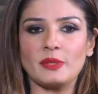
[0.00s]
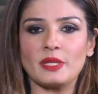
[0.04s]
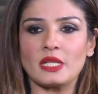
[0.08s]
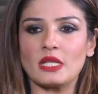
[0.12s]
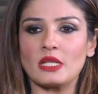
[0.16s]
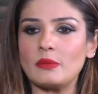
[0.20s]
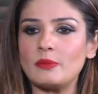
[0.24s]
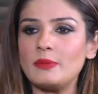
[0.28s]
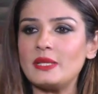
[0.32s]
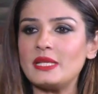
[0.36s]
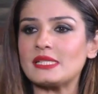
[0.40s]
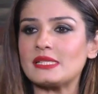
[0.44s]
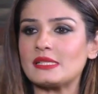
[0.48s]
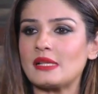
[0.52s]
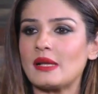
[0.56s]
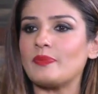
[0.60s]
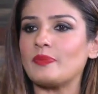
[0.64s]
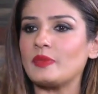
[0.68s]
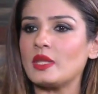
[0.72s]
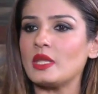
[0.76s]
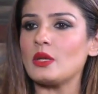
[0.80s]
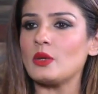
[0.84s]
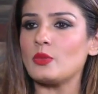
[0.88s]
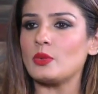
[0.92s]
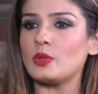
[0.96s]
it'll be
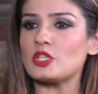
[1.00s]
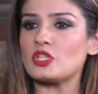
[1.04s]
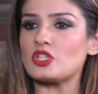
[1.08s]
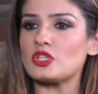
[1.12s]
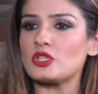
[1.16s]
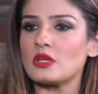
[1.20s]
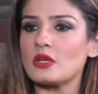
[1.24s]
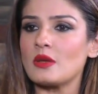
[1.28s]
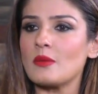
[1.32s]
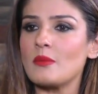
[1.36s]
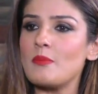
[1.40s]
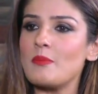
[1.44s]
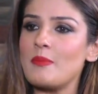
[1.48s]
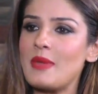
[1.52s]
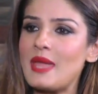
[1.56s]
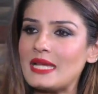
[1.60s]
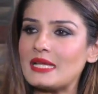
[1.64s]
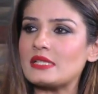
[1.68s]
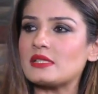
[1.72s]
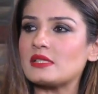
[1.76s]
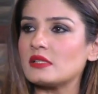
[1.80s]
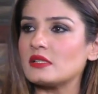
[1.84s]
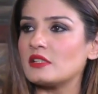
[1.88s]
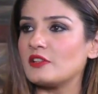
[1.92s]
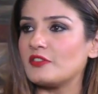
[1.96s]
something which
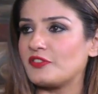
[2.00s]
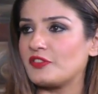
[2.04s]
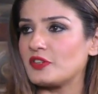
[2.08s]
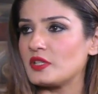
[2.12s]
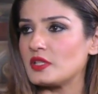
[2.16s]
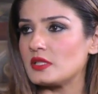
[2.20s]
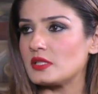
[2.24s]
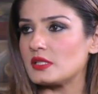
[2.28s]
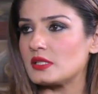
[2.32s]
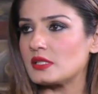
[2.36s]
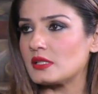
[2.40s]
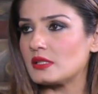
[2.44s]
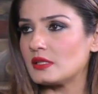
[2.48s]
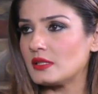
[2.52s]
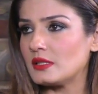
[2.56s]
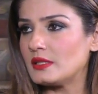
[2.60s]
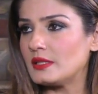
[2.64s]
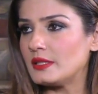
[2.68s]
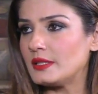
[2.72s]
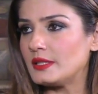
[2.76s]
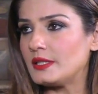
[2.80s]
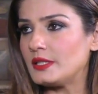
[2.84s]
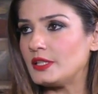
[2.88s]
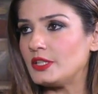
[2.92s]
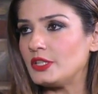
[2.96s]
makes a difference,
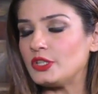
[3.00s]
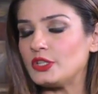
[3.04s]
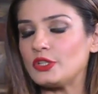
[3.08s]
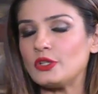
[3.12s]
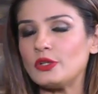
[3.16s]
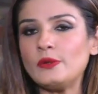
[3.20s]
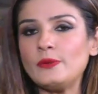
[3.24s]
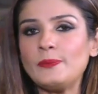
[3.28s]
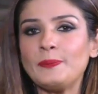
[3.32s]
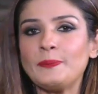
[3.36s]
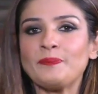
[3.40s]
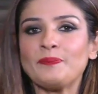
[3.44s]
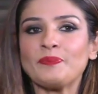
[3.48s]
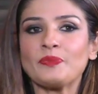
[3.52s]
you know.